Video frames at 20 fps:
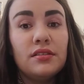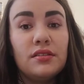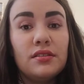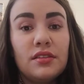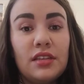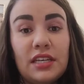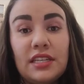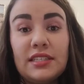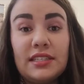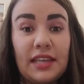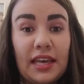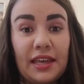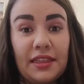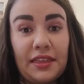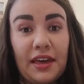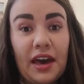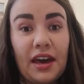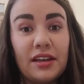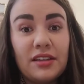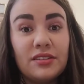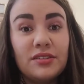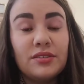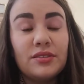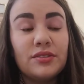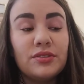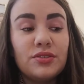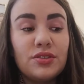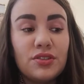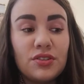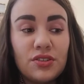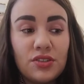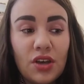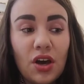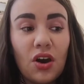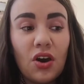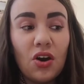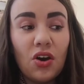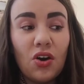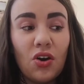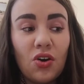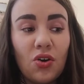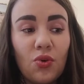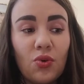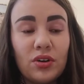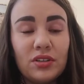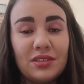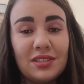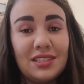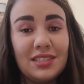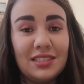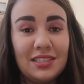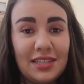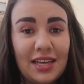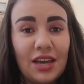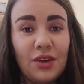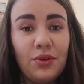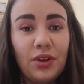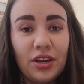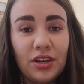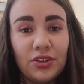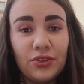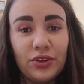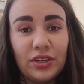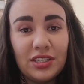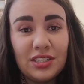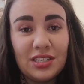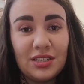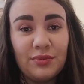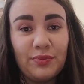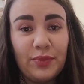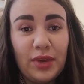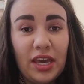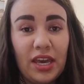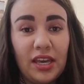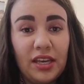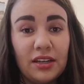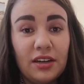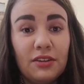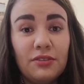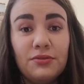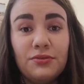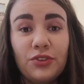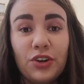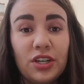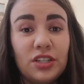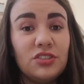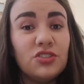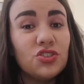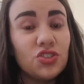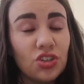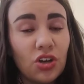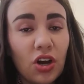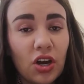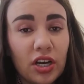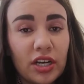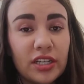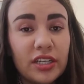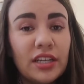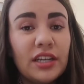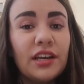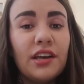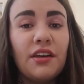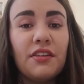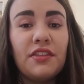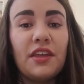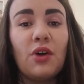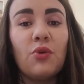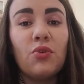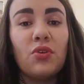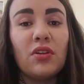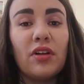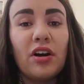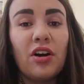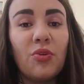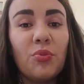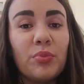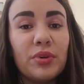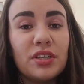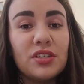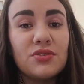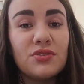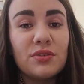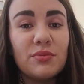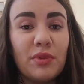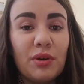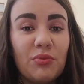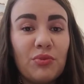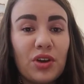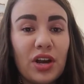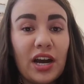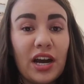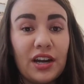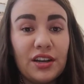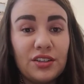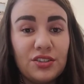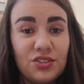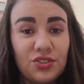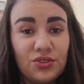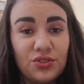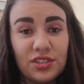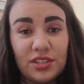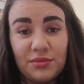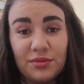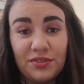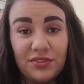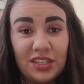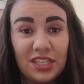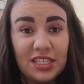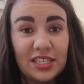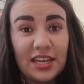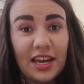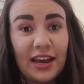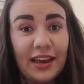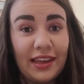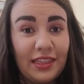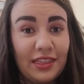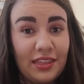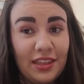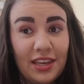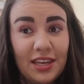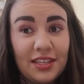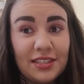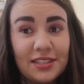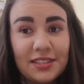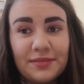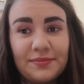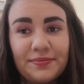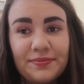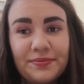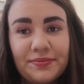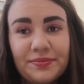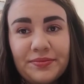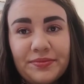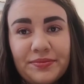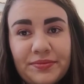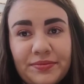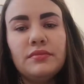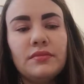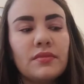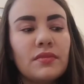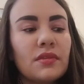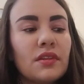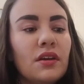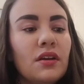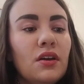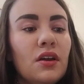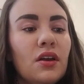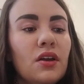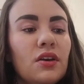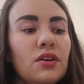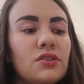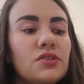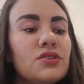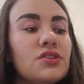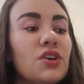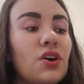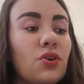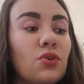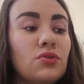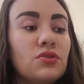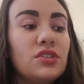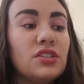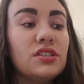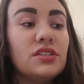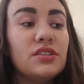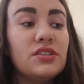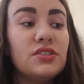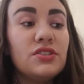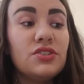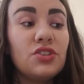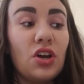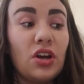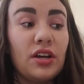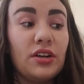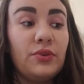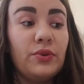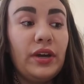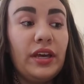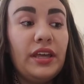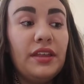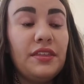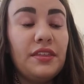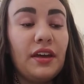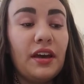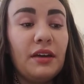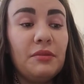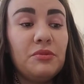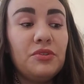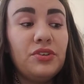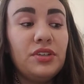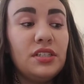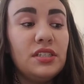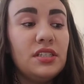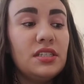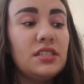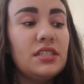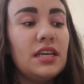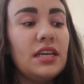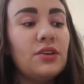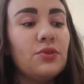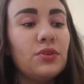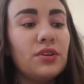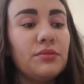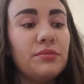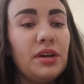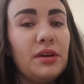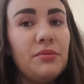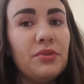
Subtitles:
things like that. So today we are going to make a fun chart that will help us remember how to do some of these kind things. So to start with, I'm going to take one of my